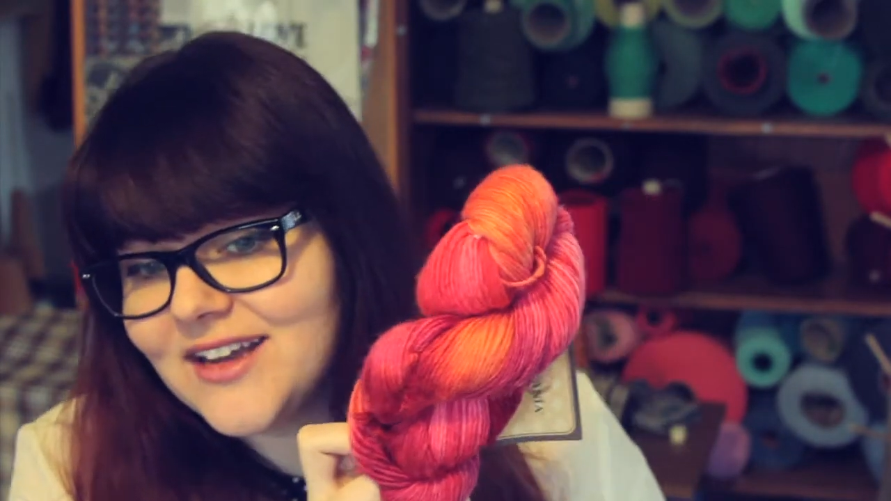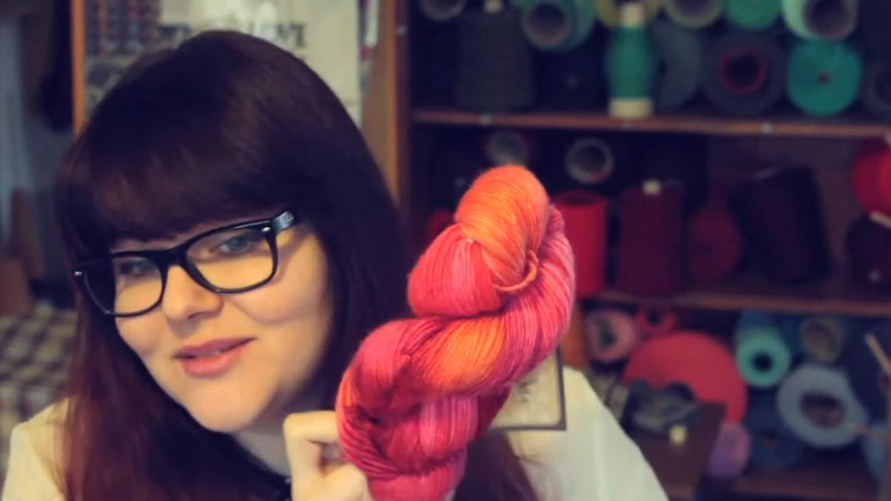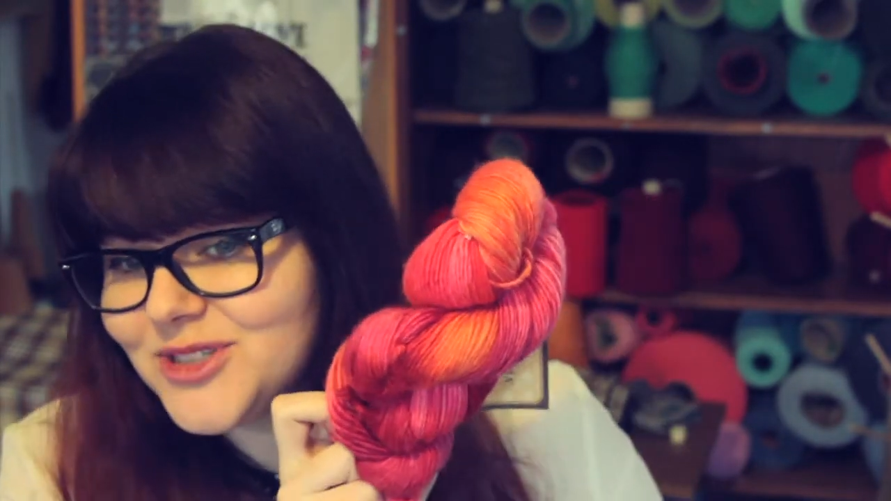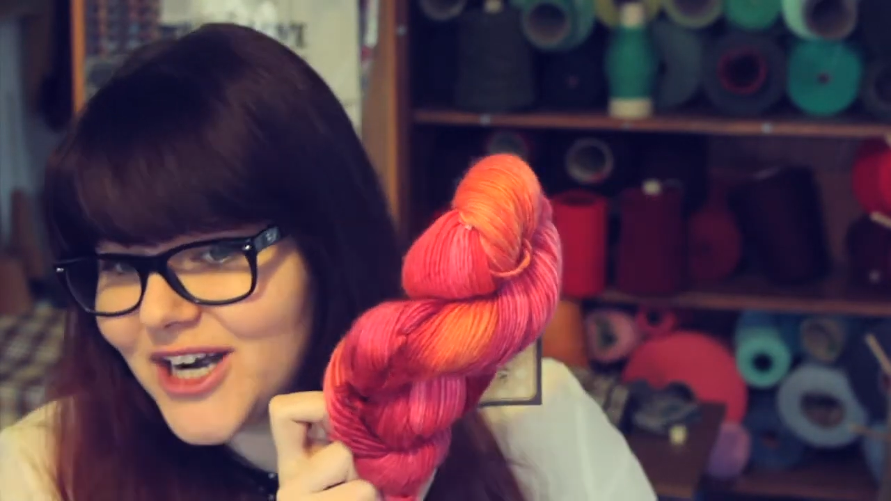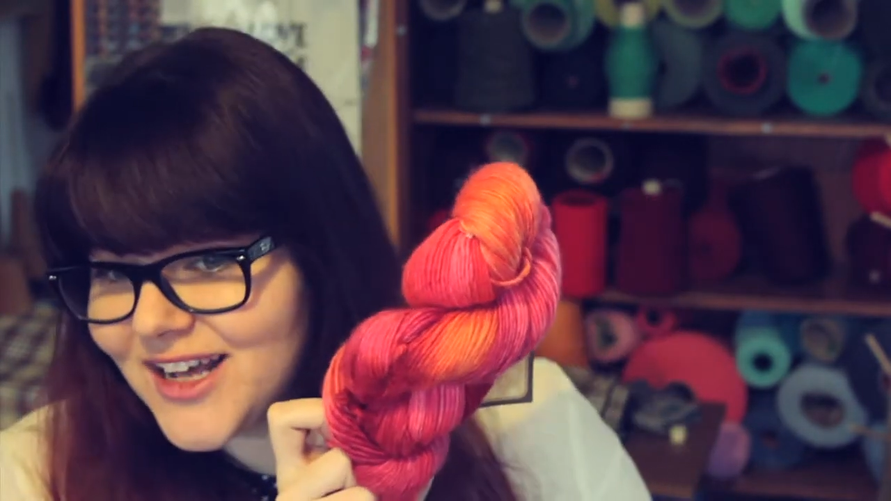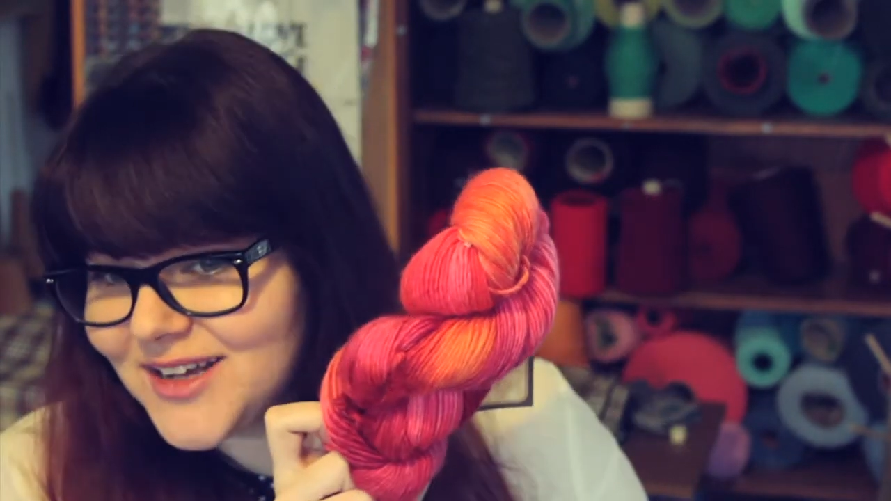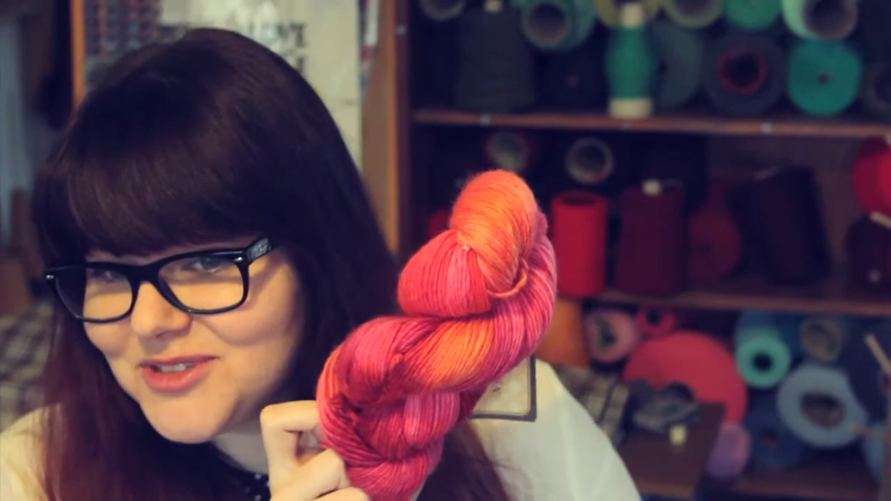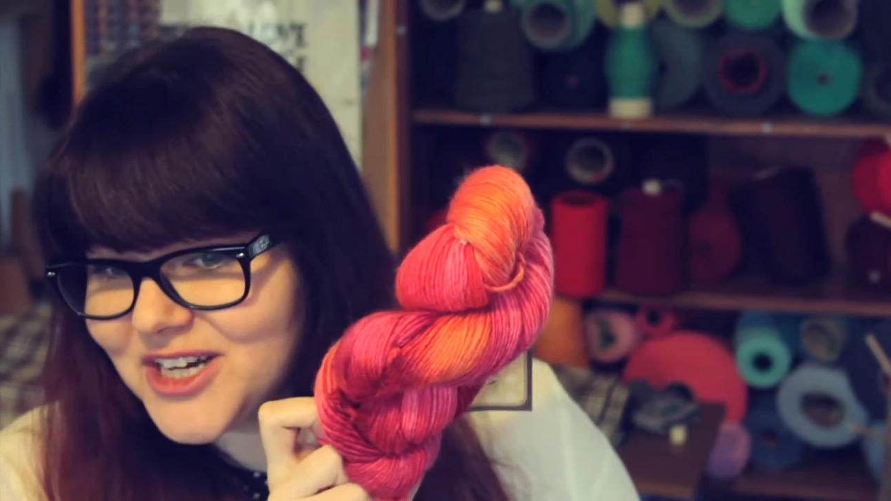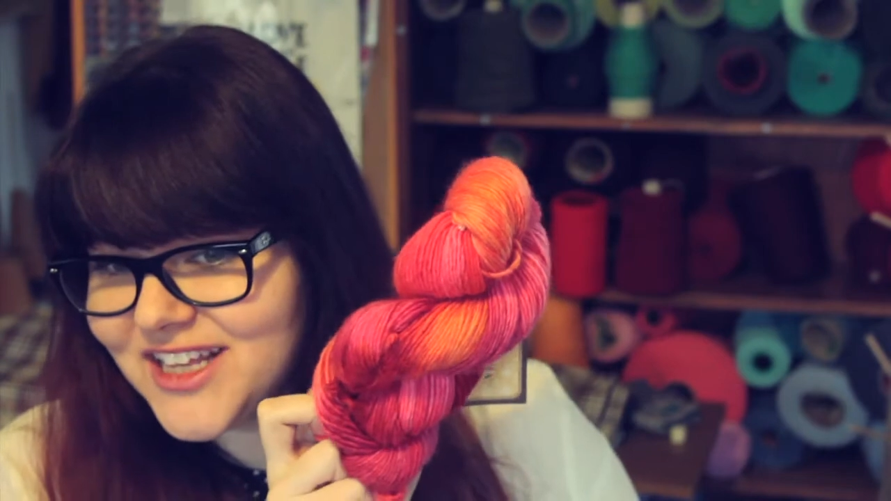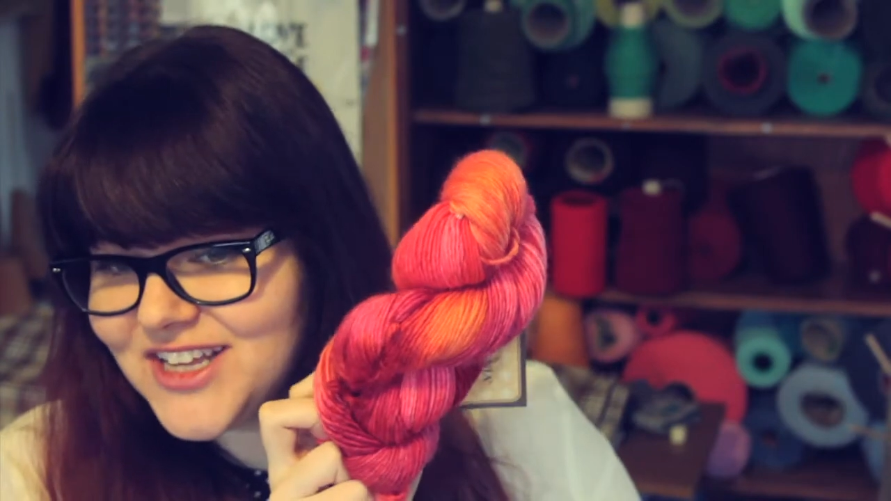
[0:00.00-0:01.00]
I'm
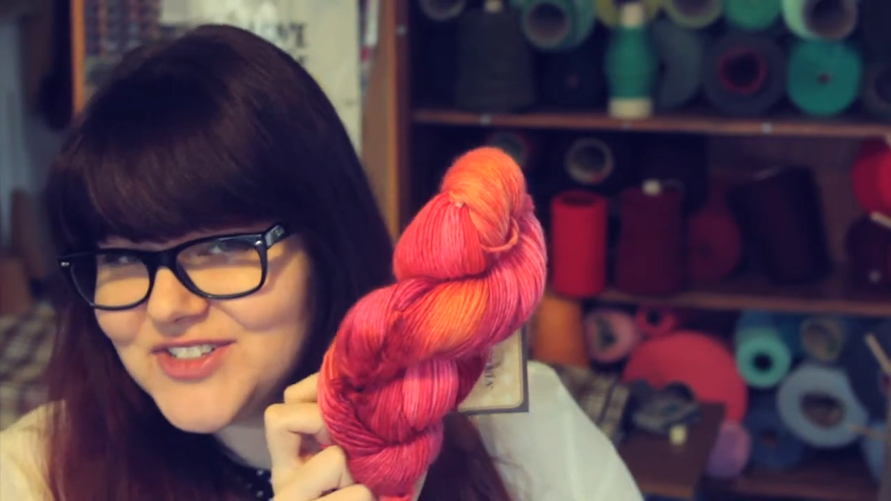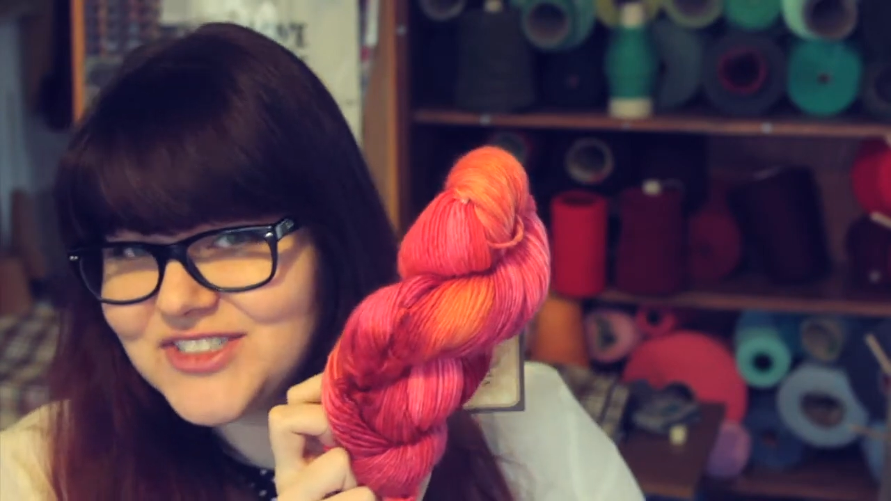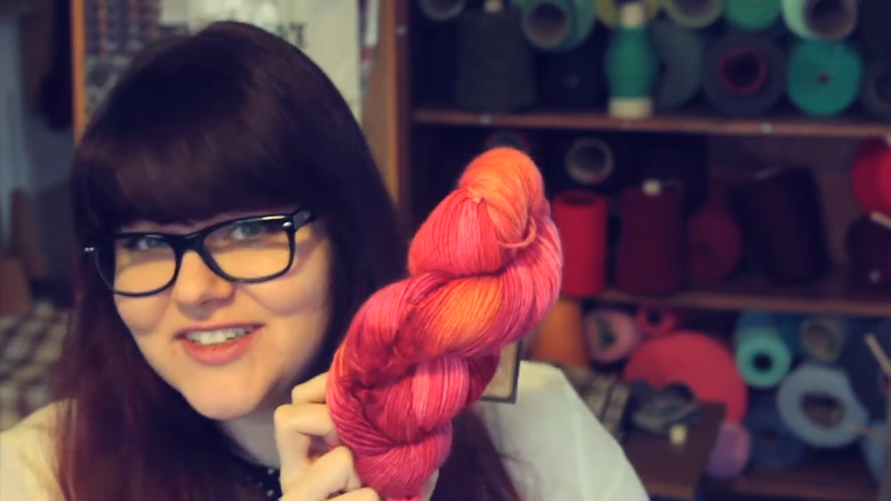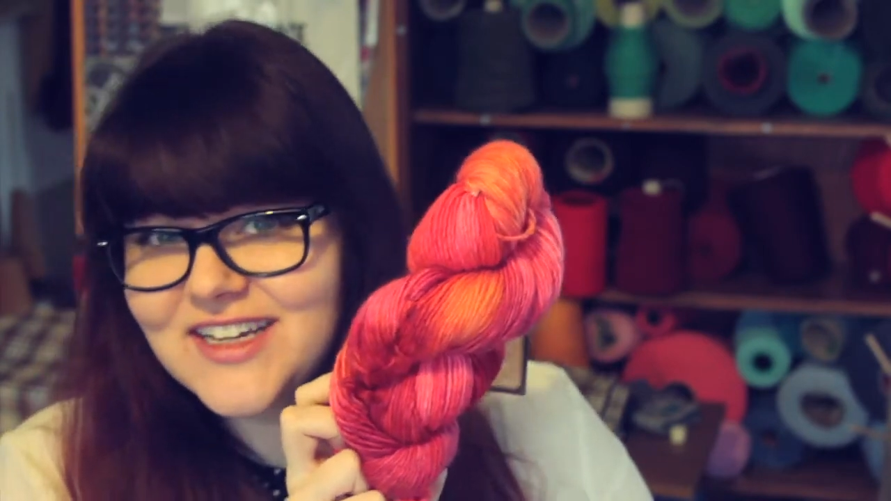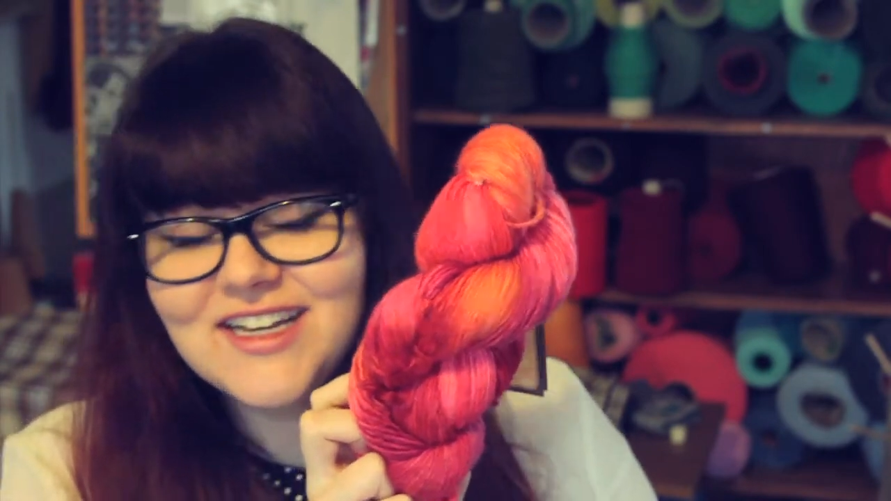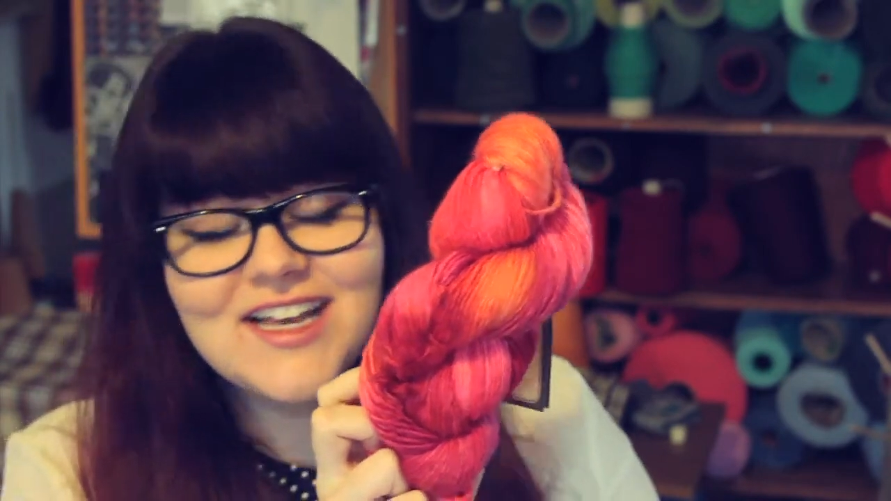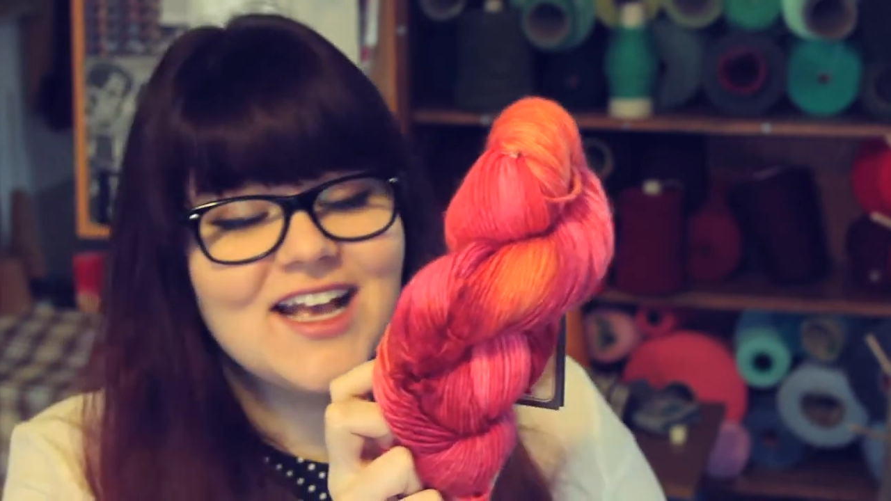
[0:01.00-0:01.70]
trying to get used to it,